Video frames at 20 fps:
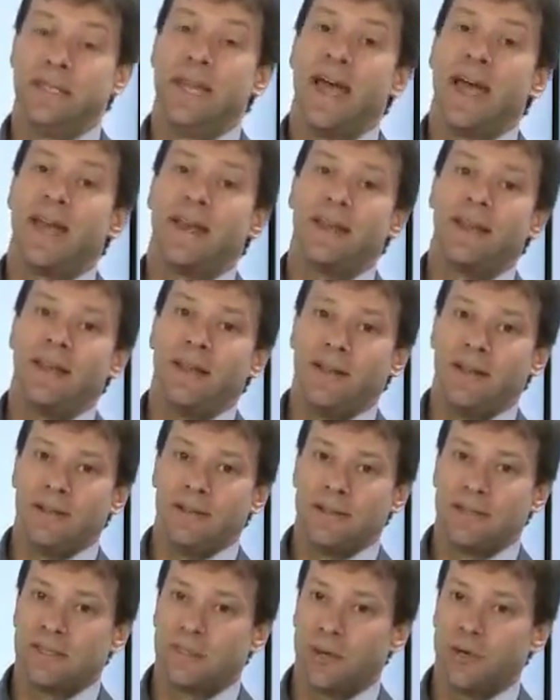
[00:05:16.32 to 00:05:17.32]
get
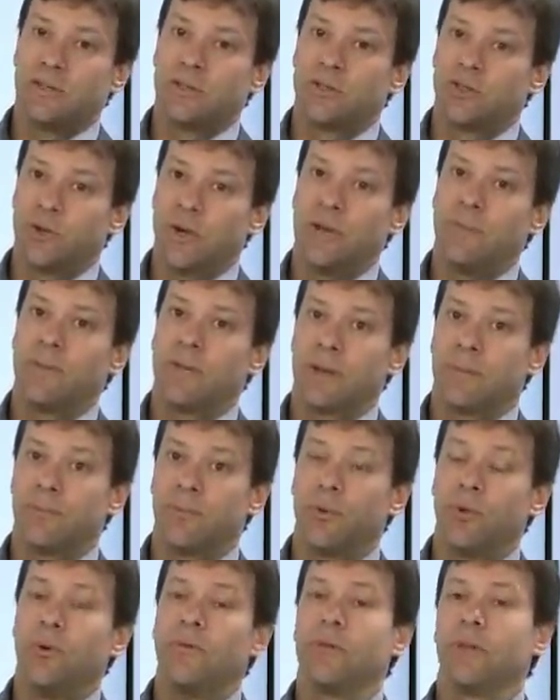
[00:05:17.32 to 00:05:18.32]
certain treatment
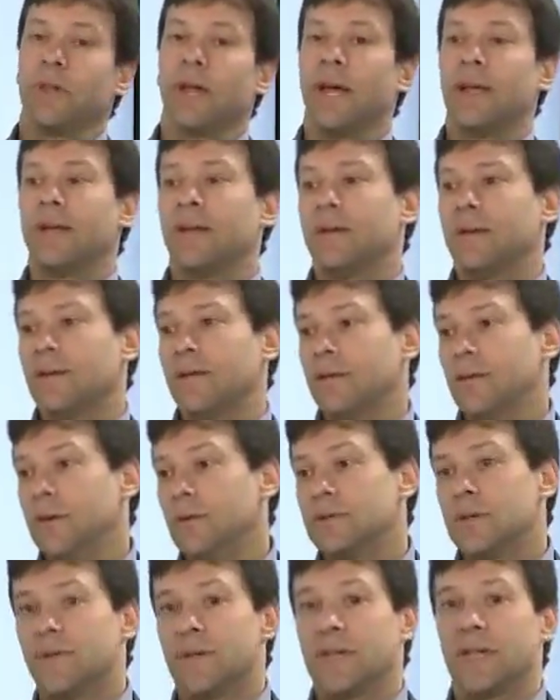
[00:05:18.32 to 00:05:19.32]
approved, like the
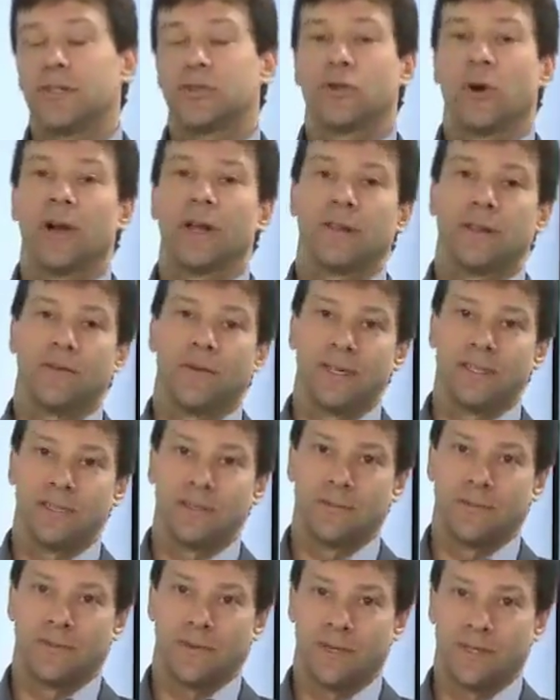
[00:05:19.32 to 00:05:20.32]
use of electronic
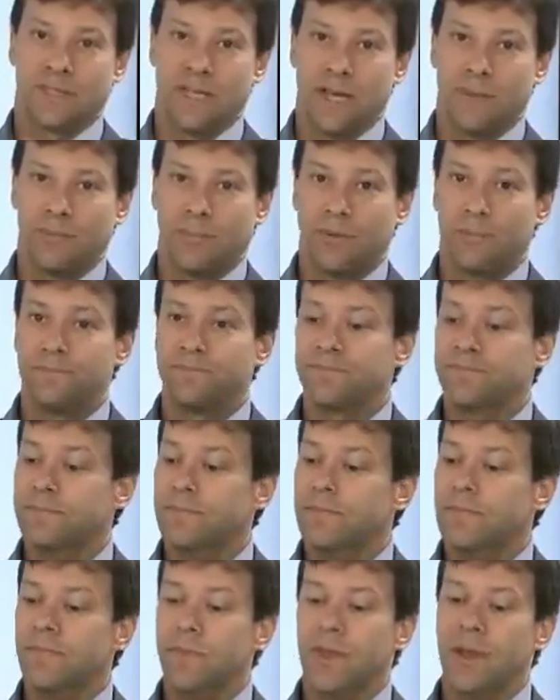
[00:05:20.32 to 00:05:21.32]
devices, for example.
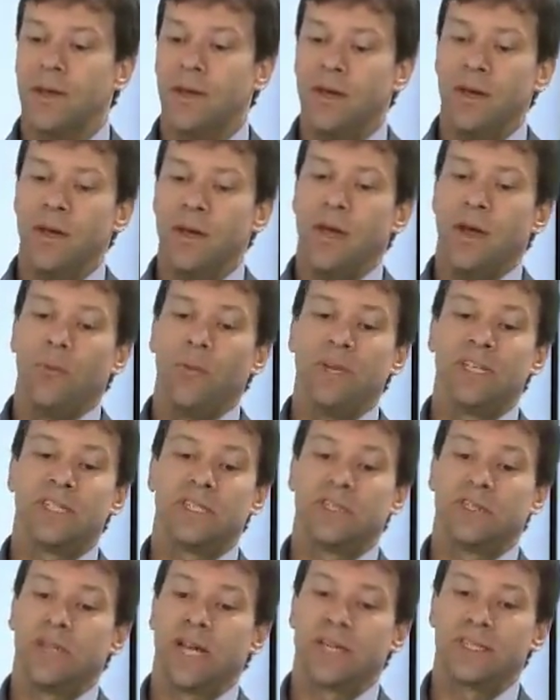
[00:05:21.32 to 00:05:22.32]
We
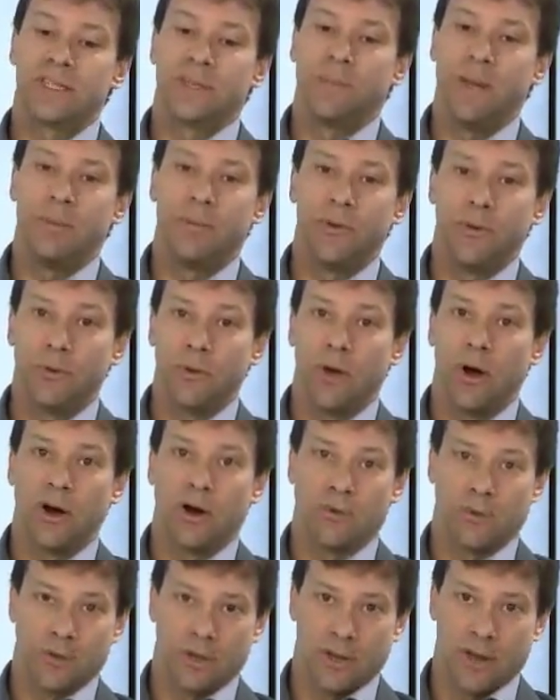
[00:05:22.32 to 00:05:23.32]
suggest that people no
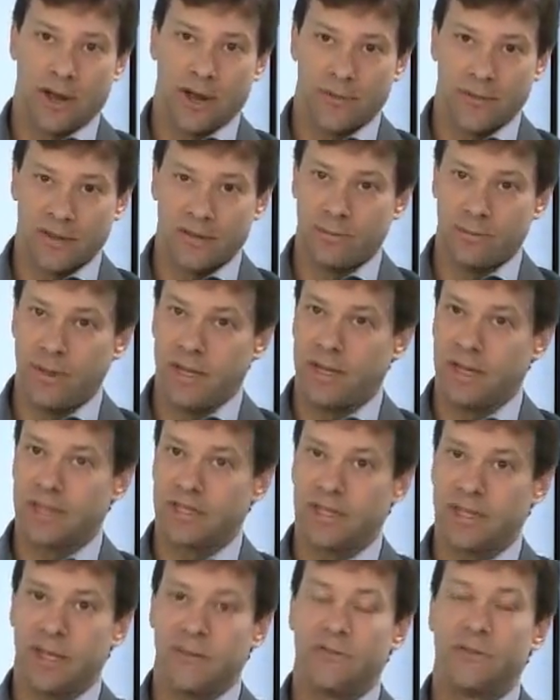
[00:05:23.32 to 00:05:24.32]
longer rely on this
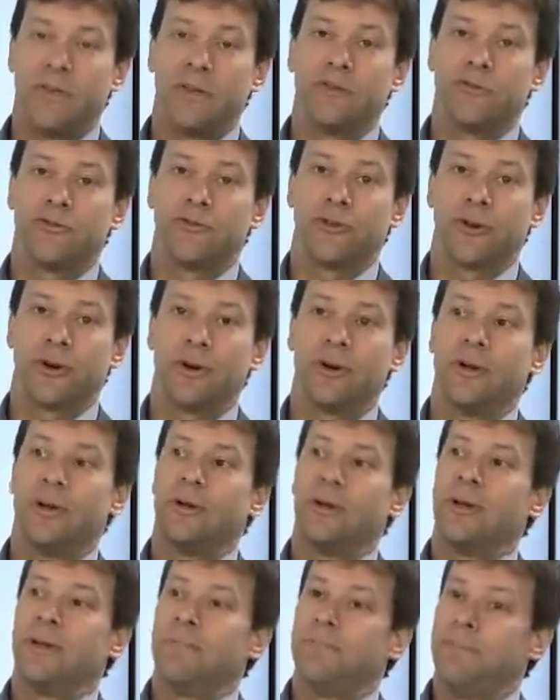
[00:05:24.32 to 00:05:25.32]
because it gives the insurer
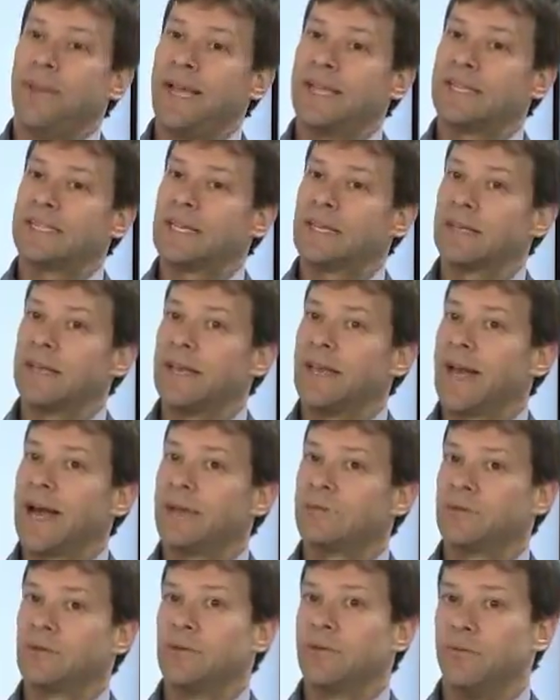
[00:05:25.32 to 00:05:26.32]
basically an
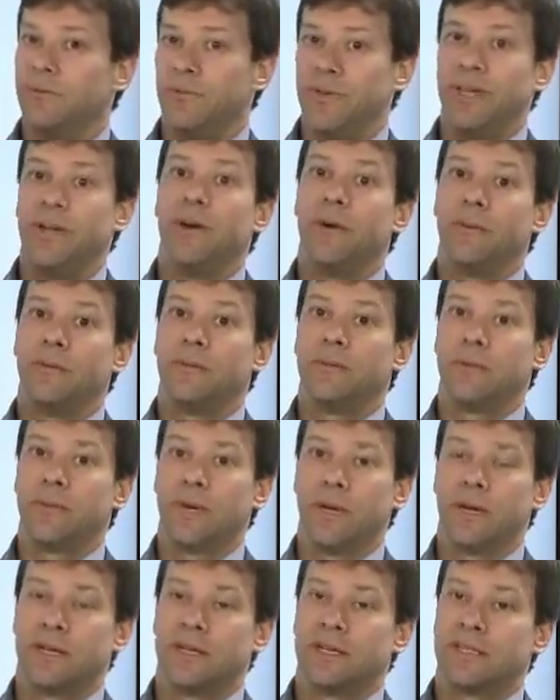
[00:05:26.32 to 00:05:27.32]
absolute veto
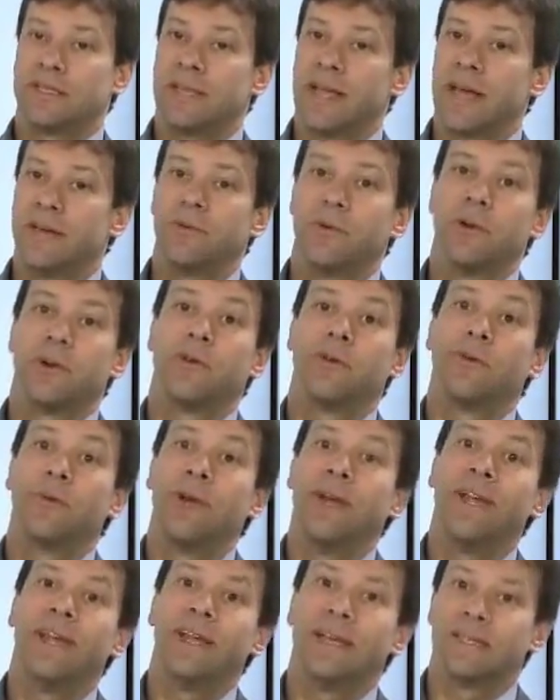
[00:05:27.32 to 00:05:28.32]
because they have to
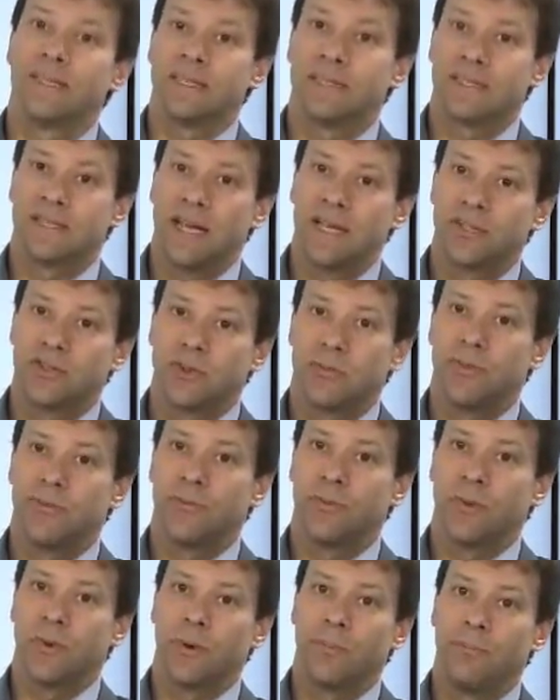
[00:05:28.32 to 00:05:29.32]
agree it's essential
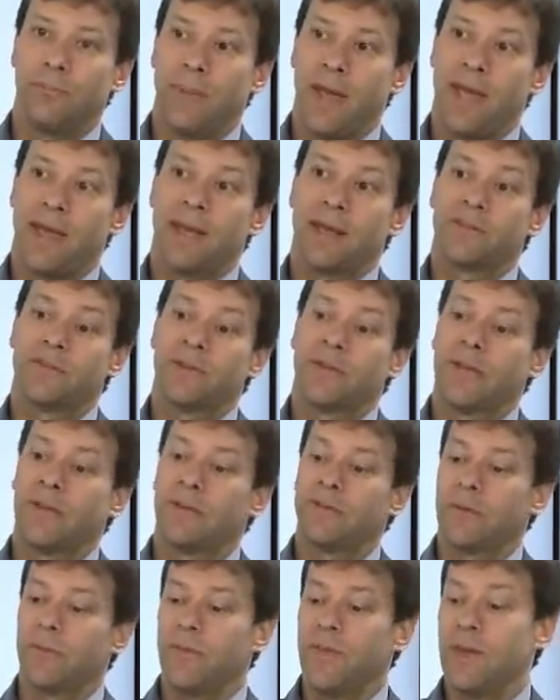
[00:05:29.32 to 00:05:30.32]
before paying it. So it
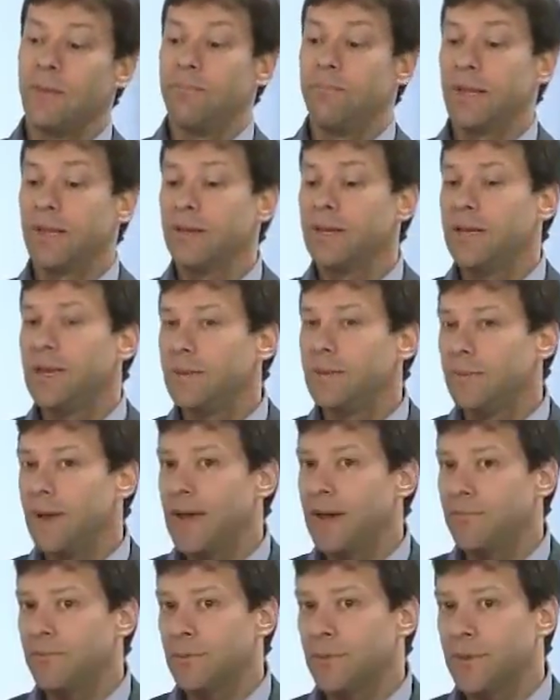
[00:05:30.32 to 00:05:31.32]
gives them the ability to
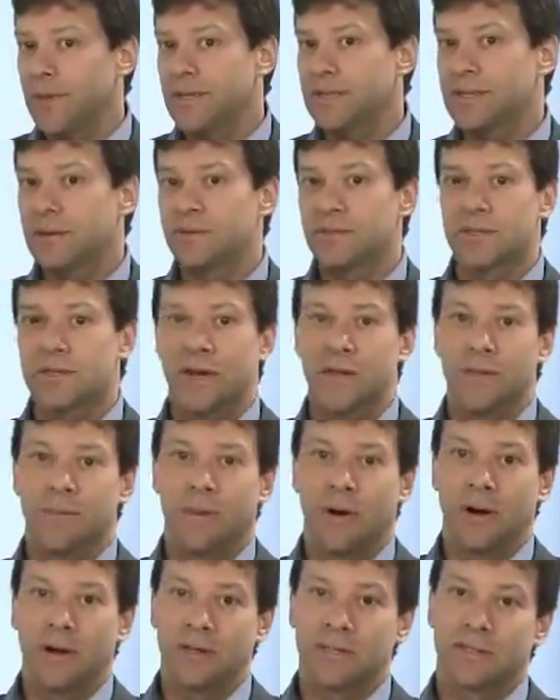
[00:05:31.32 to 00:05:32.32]
pay for things outside the
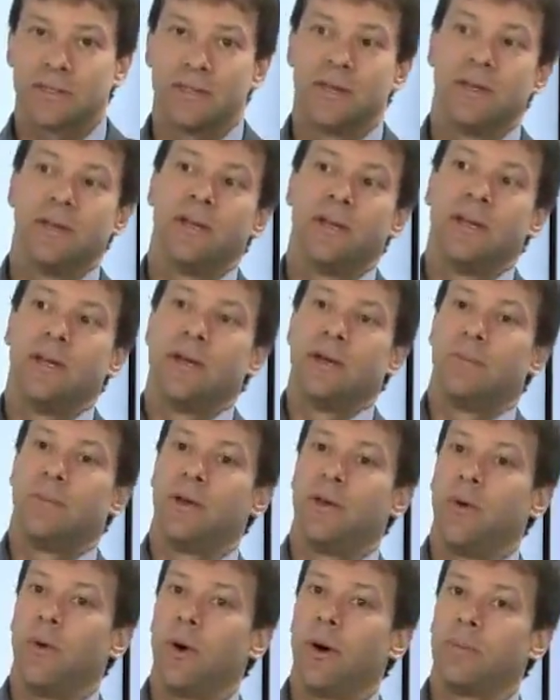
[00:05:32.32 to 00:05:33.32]
box,
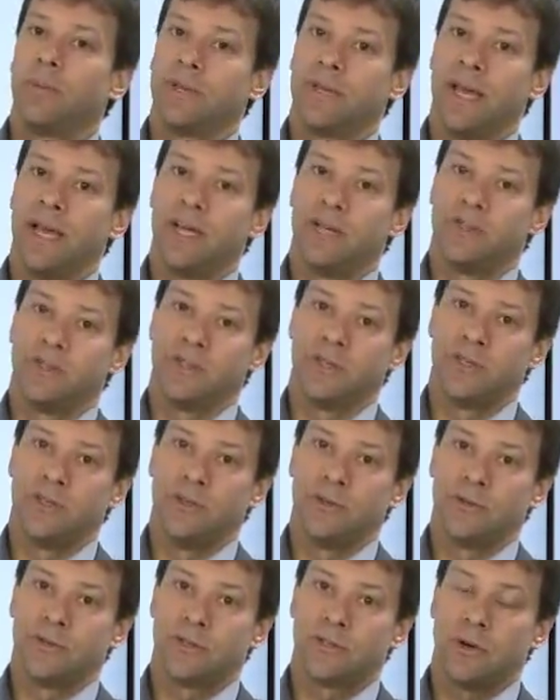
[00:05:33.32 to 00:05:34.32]
but no obligation to
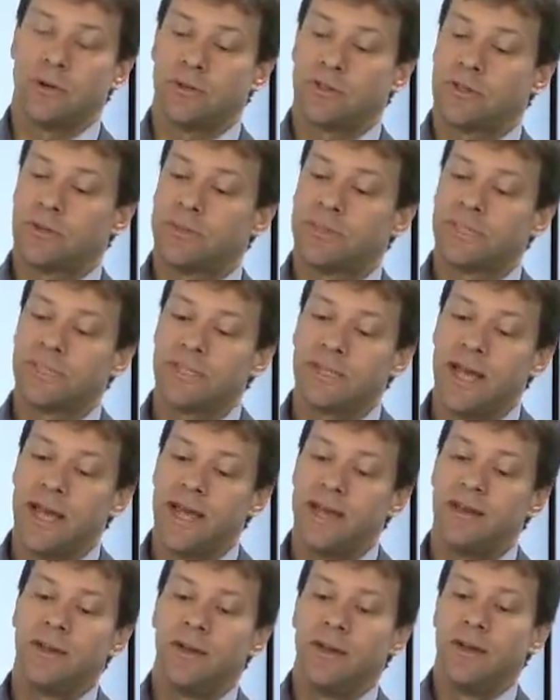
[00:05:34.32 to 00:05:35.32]
do so. So
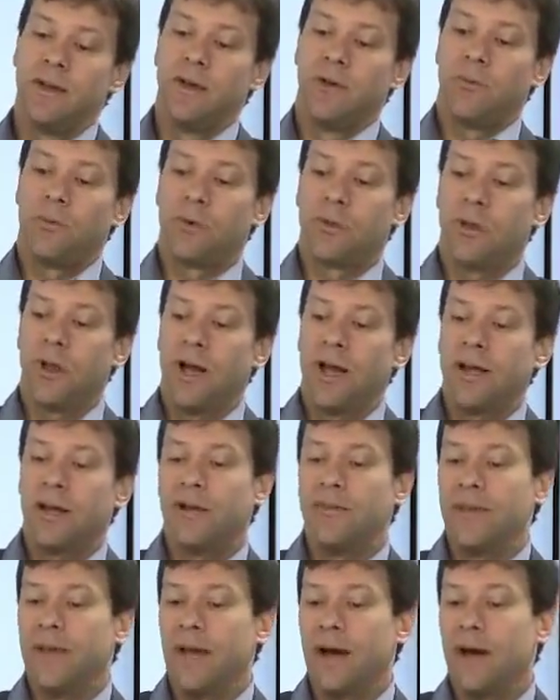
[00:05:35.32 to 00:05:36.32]
instead, rely
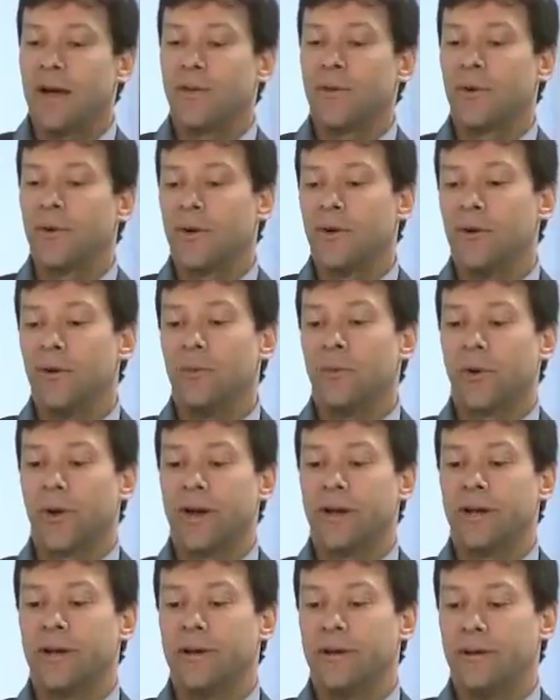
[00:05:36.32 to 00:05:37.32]
on the other
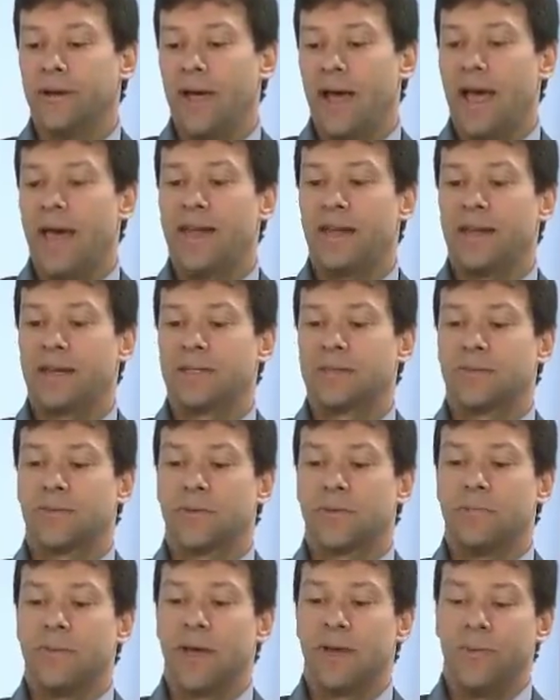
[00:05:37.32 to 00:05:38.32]
enumerated headings
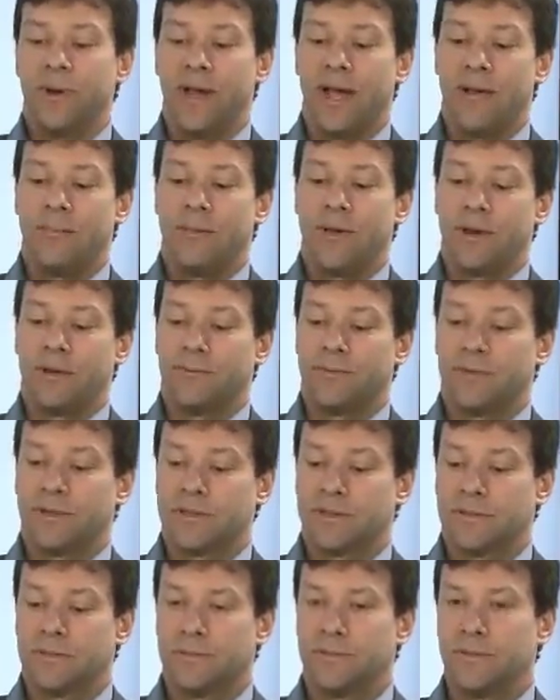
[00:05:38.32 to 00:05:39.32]
for med rehab
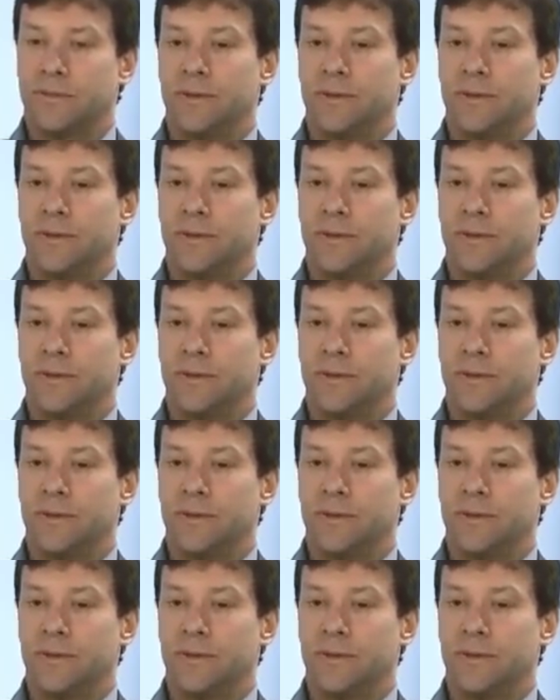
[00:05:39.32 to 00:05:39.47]
benefits.